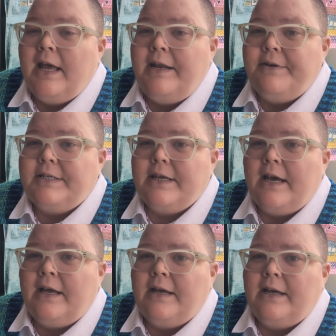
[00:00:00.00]
Anyways,
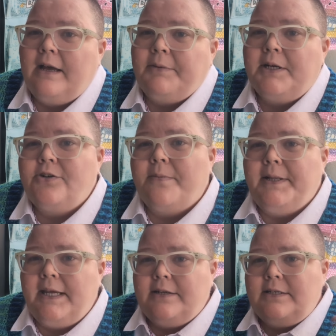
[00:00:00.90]
I'm going to drop
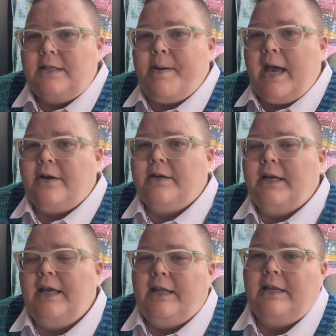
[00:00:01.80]
a link to the
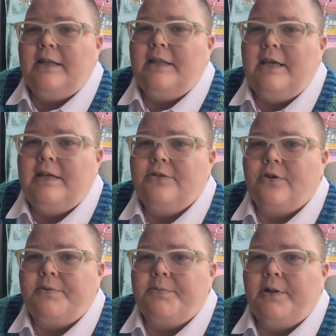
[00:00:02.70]
pattern in the
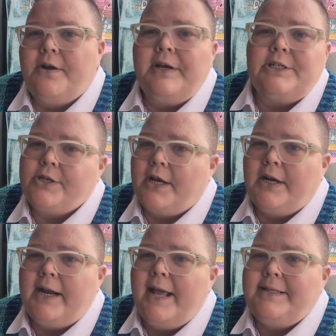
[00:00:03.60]
description below. I just got
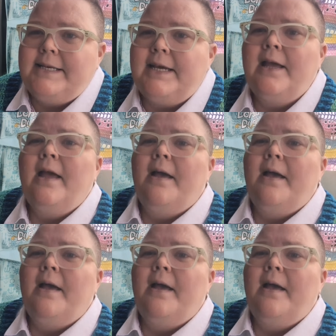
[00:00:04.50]
it on Etsy,